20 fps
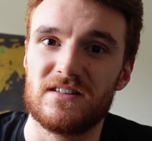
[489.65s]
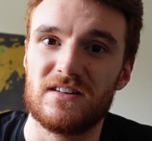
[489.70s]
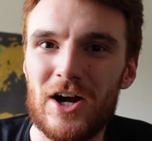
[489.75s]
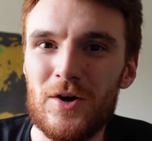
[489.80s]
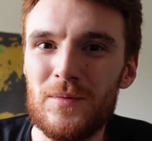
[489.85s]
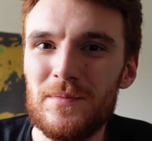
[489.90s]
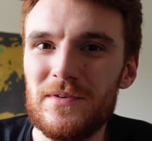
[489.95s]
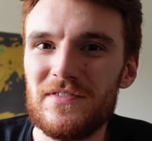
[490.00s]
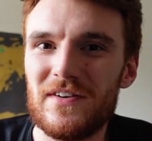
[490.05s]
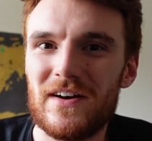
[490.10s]
I
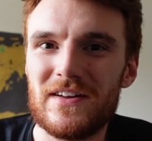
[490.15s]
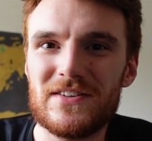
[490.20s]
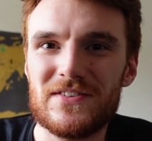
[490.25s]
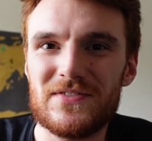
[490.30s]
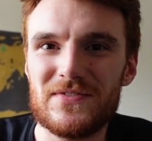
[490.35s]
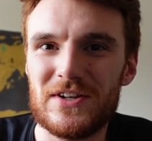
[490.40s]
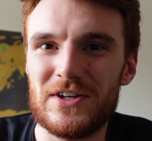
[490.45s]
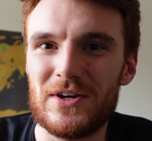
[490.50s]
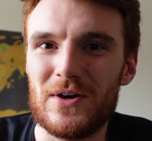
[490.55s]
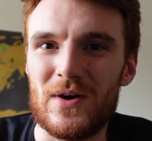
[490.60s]
hope you found this
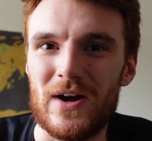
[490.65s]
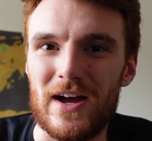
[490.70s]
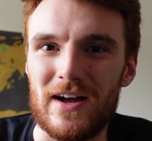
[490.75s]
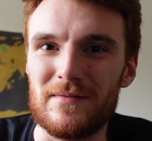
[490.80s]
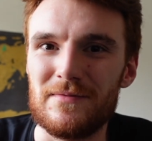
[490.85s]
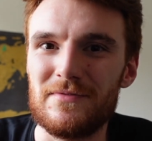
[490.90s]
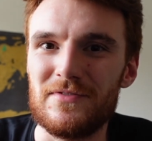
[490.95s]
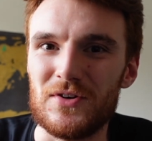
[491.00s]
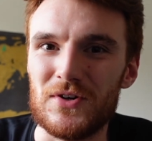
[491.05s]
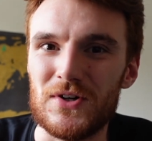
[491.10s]
video
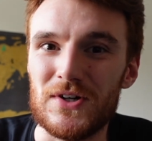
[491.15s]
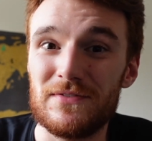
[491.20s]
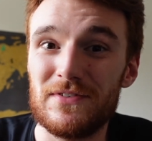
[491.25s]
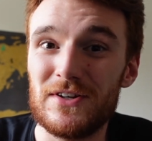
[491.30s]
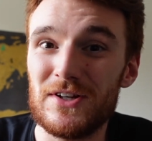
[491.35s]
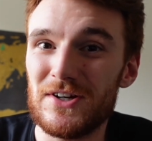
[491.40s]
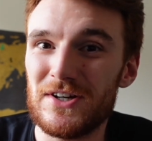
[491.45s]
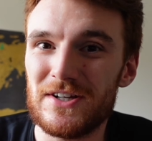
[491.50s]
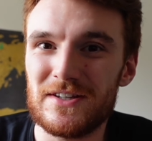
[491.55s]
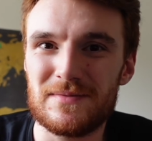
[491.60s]
helpful. If you're
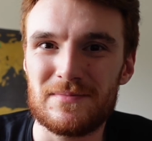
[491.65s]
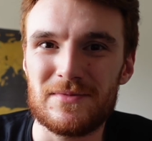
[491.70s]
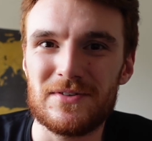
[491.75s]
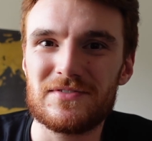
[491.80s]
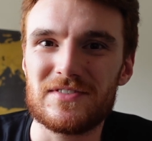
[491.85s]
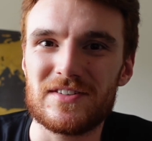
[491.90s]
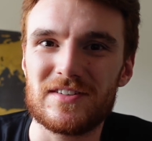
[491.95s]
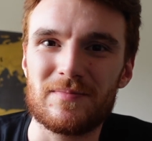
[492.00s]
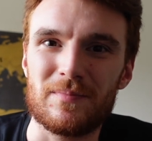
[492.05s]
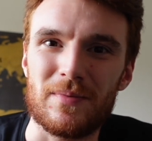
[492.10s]
looking to move
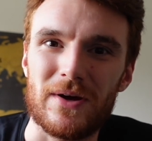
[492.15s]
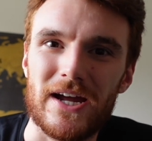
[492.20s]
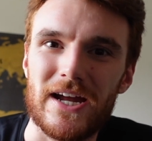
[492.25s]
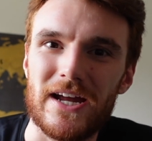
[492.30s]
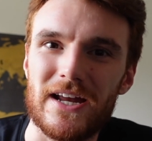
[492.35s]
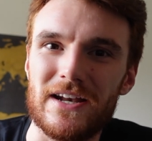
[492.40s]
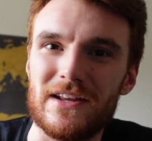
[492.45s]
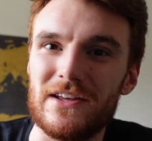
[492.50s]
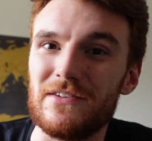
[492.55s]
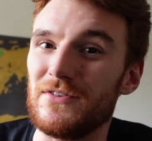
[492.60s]
to
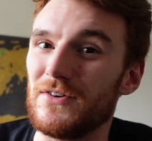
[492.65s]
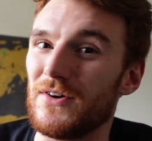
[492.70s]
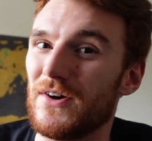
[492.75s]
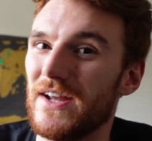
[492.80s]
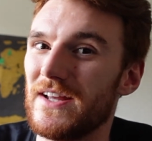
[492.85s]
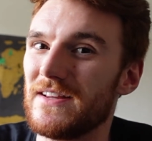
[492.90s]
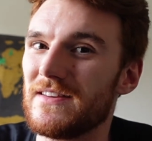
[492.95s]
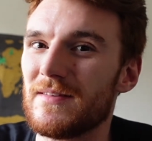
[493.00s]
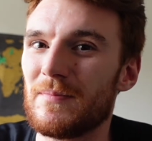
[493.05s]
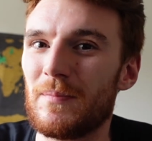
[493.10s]
Spain, if you're
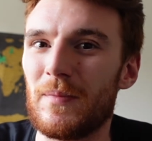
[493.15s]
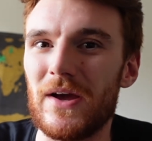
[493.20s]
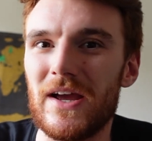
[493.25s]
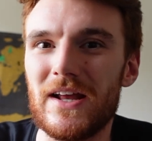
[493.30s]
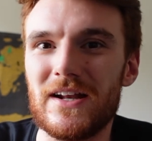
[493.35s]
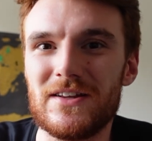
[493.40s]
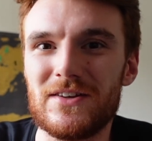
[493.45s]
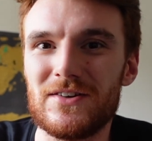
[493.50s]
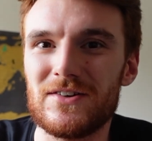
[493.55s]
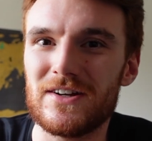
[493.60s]
in Spain
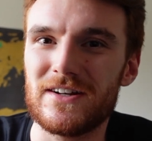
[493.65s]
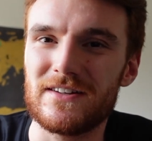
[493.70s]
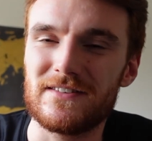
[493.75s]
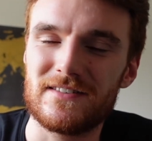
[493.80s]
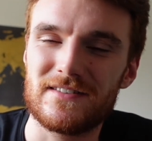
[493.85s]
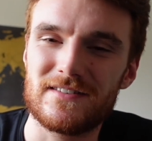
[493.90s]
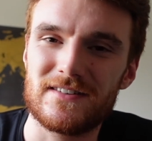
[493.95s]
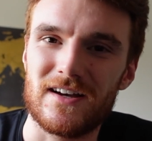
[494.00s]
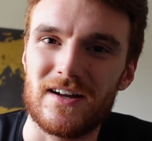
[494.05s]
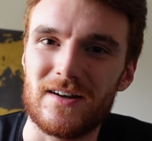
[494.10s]
and you're looking to
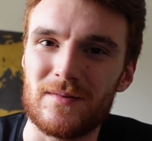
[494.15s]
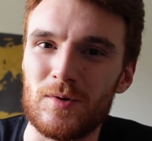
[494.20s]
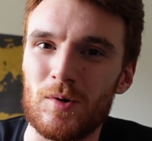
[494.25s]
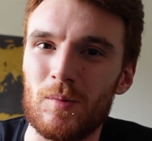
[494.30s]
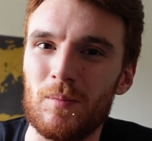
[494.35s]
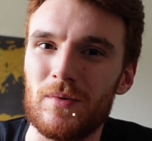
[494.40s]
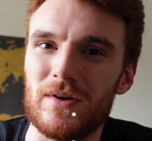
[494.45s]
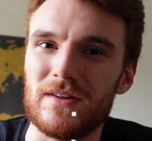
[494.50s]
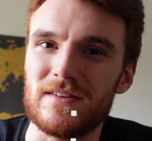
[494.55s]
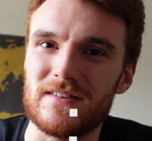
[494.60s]
start up your
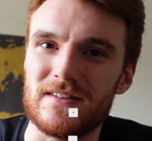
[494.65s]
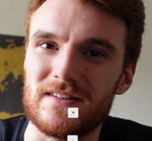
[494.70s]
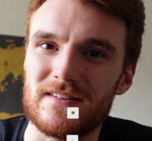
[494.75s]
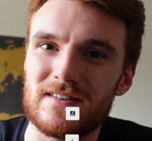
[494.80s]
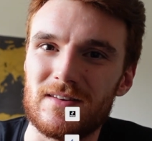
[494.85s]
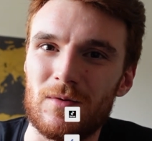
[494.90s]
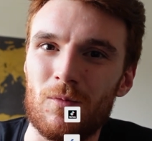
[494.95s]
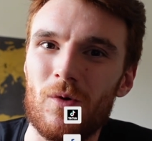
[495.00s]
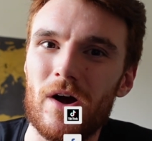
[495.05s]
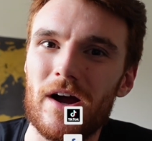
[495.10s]
business,
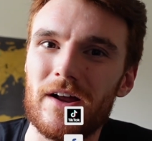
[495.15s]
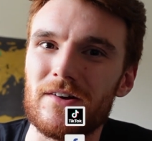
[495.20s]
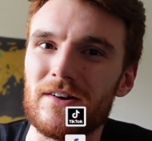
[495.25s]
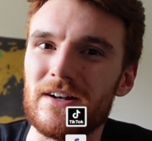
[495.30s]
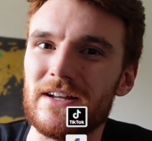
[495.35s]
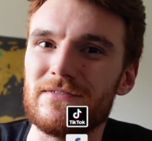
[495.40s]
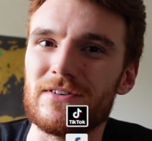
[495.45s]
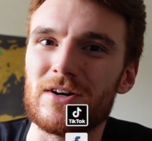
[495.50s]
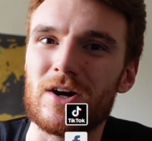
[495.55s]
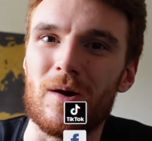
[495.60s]
then why not
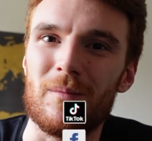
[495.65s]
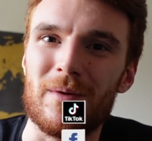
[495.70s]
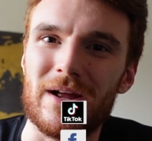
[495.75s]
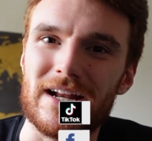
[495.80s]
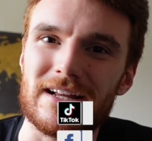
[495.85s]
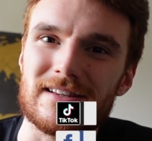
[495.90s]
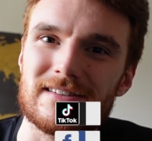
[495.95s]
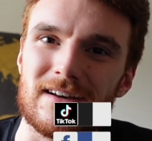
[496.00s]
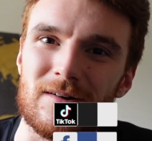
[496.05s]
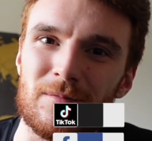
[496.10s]
leave a comment
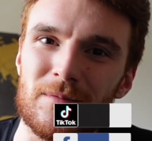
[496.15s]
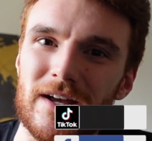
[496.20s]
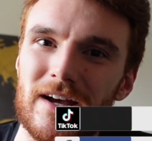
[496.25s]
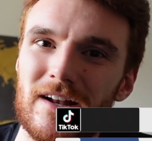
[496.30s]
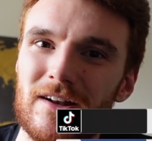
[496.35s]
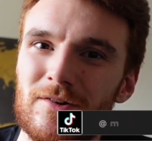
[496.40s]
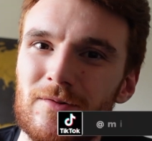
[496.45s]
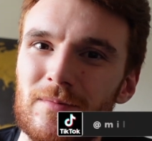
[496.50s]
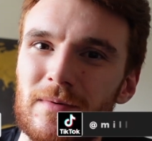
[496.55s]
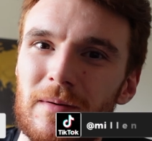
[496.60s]
and tell me a
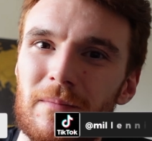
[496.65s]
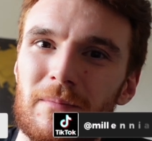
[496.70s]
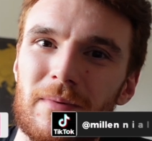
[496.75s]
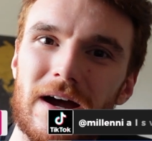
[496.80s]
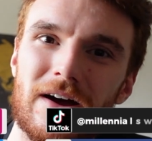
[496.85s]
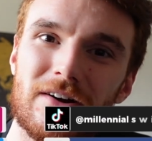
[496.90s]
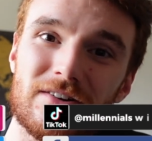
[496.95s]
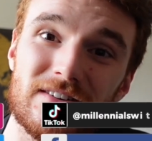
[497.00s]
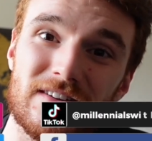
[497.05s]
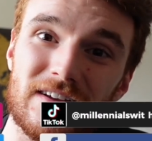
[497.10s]
little bit
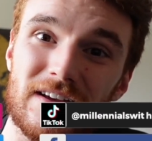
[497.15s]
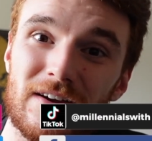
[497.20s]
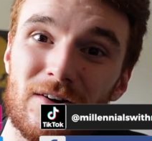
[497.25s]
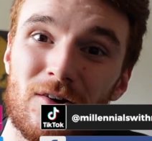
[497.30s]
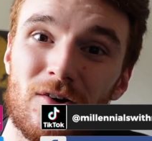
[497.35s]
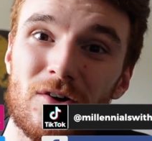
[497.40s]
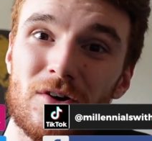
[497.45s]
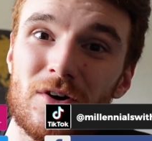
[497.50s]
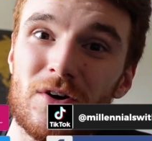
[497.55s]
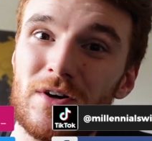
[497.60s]
about it?
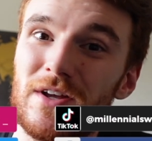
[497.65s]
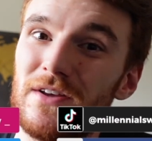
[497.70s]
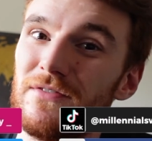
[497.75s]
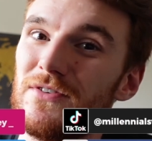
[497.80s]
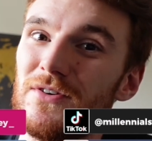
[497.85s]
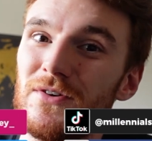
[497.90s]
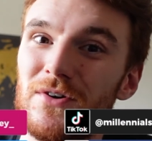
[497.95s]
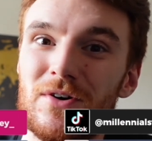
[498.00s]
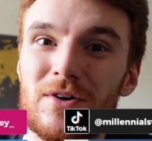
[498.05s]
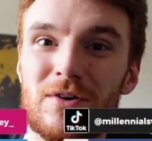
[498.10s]
Or if
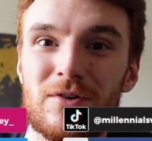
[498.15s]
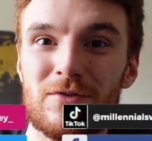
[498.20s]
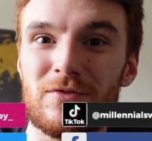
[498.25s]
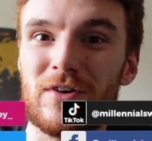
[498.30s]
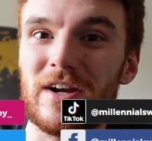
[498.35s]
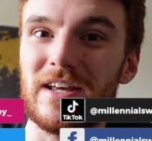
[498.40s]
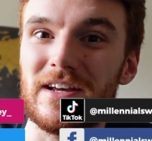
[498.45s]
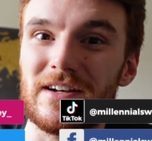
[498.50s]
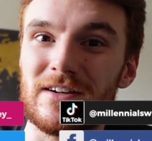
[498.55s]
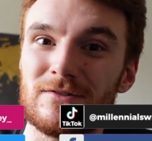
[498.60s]
you're
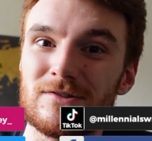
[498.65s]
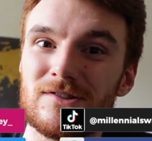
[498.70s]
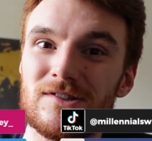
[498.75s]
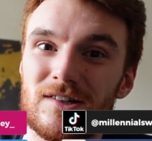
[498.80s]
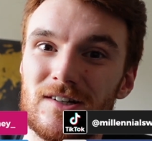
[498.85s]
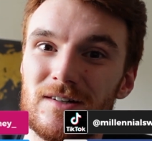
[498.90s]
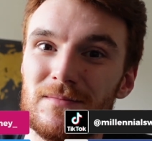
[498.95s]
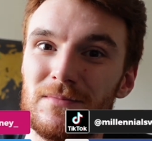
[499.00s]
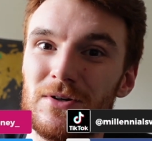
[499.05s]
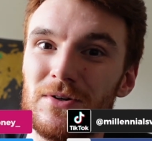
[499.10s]
already an
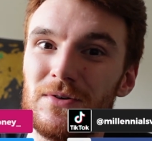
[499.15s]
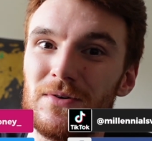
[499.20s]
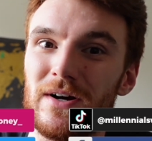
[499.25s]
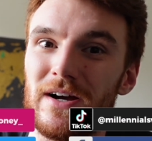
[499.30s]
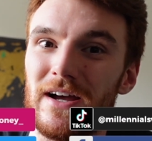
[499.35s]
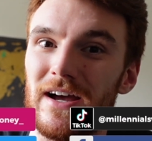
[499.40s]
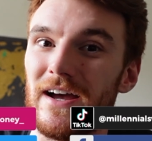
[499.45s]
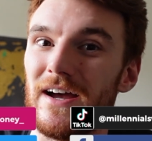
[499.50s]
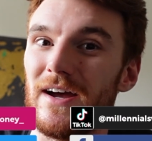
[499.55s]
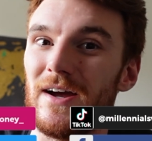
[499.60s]

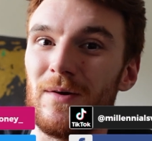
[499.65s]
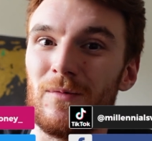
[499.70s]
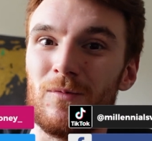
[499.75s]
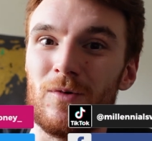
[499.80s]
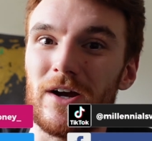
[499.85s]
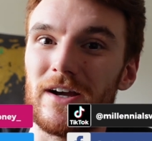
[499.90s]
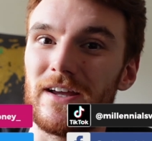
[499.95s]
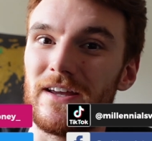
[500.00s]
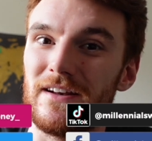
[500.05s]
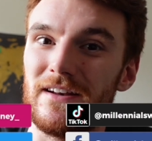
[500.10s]
Autónomo
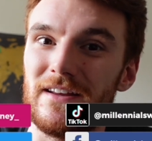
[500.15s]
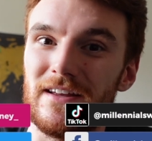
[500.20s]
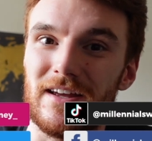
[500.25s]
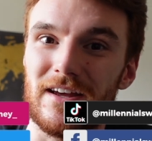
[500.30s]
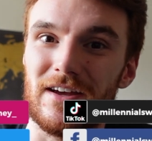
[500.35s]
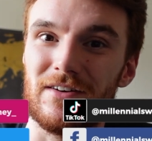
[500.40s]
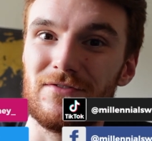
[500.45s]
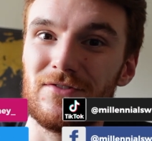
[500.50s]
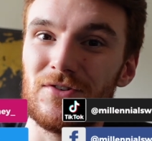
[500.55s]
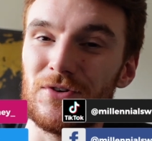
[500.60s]
working
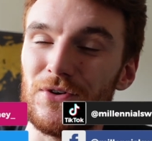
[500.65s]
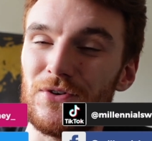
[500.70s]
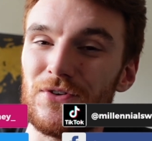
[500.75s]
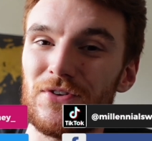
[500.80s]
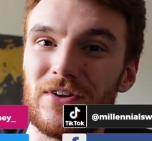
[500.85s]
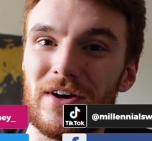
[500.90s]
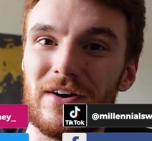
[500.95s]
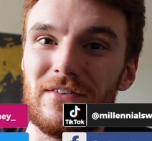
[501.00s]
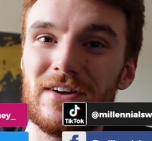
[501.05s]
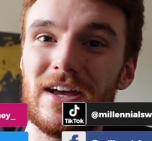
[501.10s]
here for
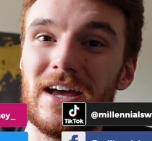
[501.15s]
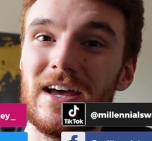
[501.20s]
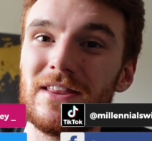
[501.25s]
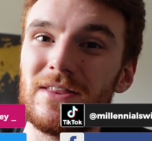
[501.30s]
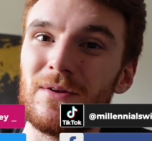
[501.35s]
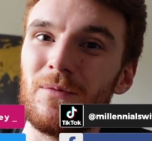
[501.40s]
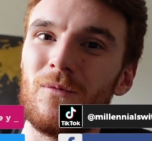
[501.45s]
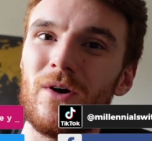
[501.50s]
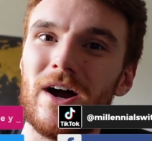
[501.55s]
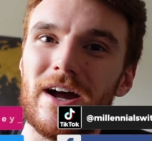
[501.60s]
yourself,
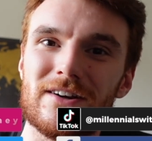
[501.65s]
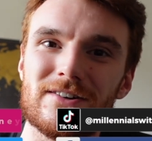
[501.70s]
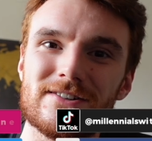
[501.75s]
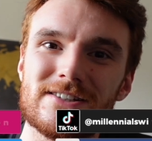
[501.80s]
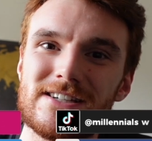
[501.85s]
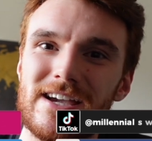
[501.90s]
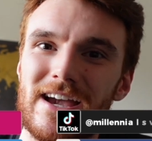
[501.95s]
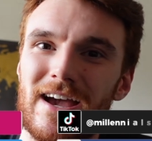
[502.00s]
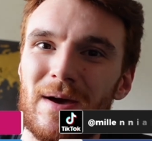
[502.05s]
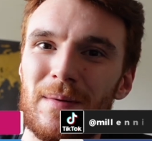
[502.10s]
then why not
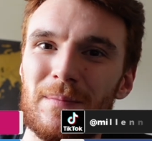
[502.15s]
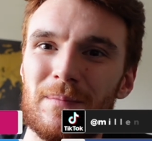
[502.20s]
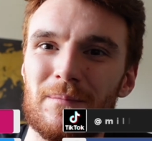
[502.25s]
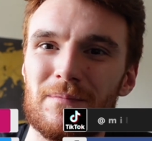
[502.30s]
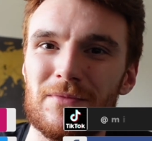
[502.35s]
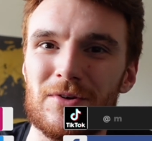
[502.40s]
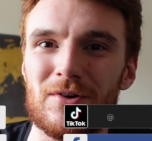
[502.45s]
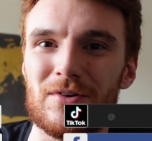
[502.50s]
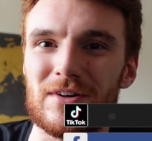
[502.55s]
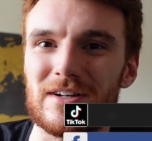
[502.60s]
share
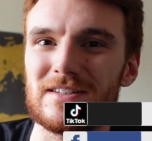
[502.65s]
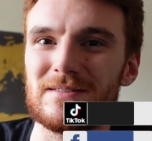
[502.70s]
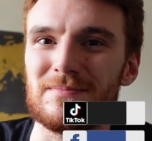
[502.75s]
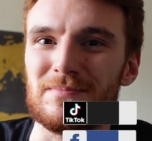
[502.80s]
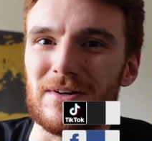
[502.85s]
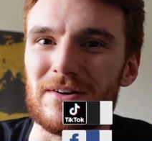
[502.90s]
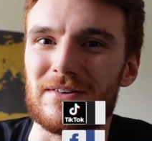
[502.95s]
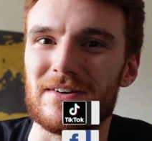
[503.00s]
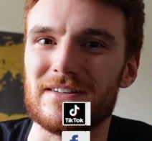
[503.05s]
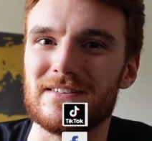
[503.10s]
your
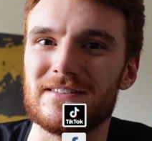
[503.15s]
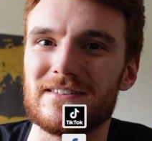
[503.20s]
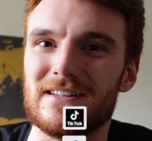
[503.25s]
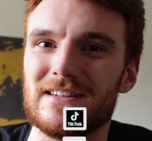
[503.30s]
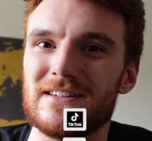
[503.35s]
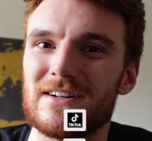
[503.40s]
experience in the